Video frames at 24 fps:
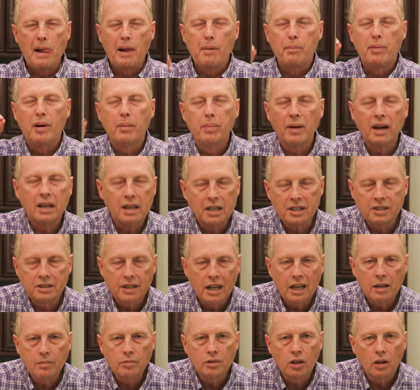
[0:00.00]
But by the
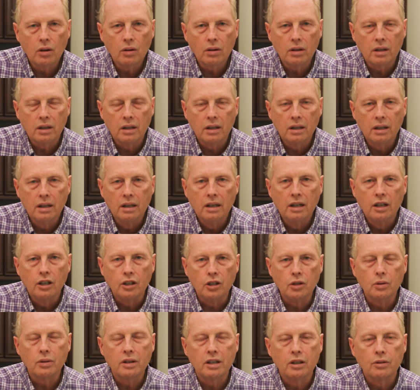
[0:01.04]
same token,
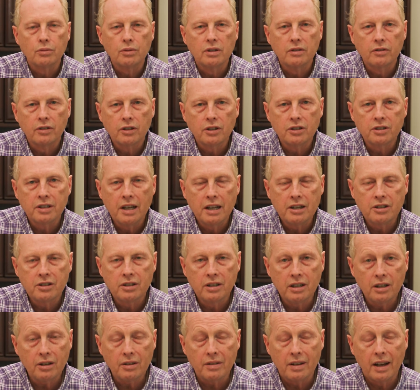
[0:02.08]
you can reverse
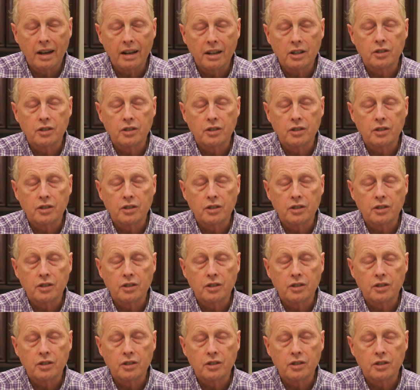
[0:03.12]
engineer that.